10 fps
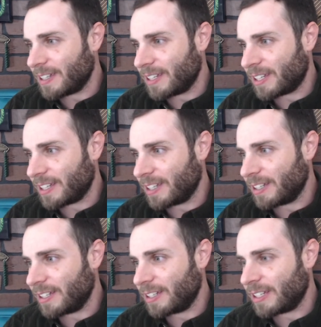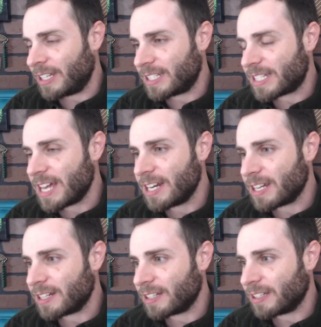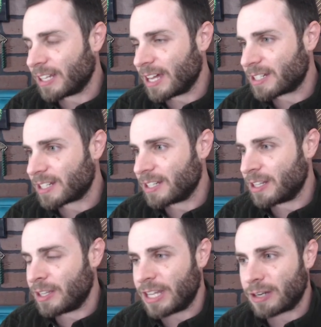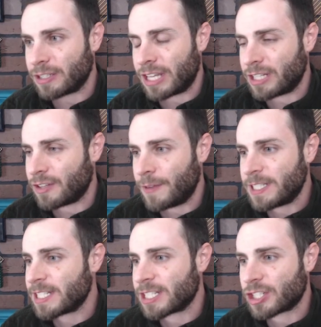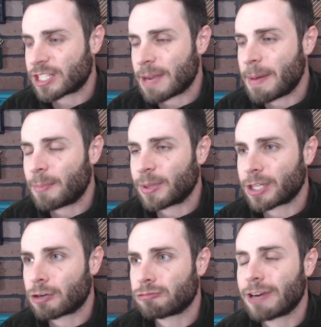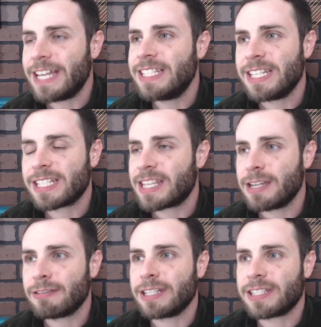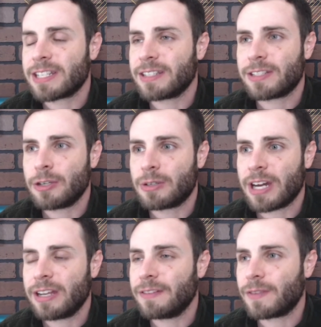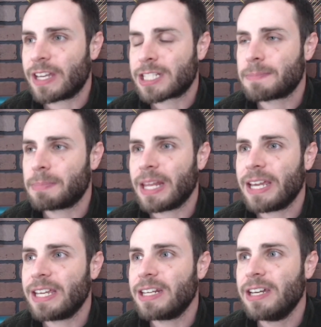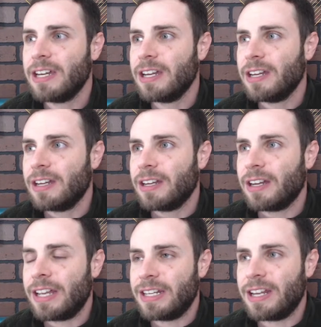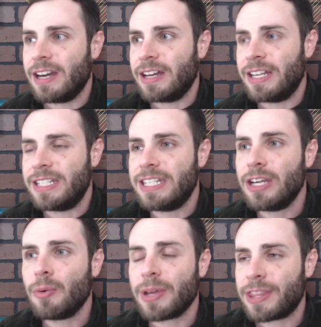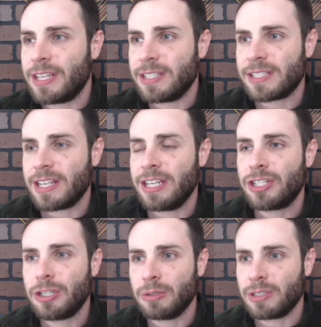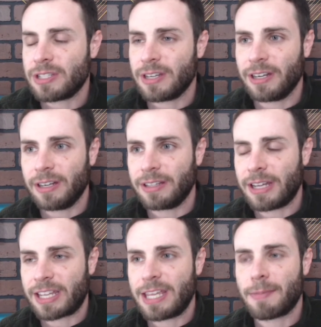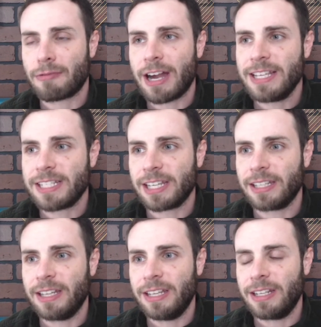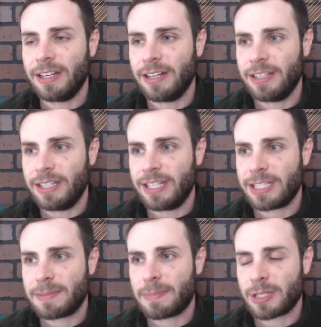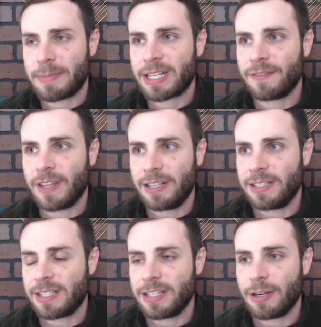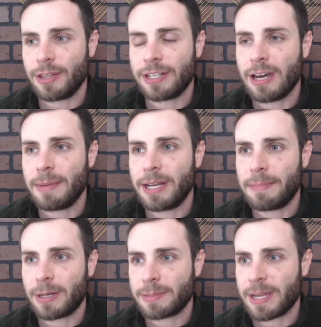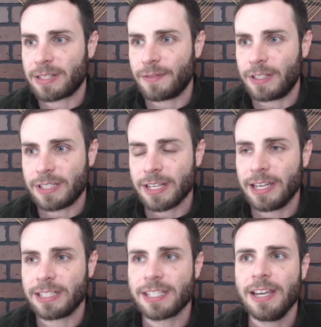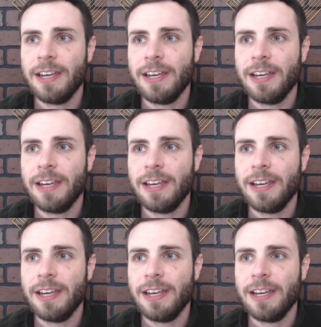he stated that physicists just come up with the craziest theories to kind of explain and deal with these issues that keep arising in this perspective that is, the dominant perspective in science.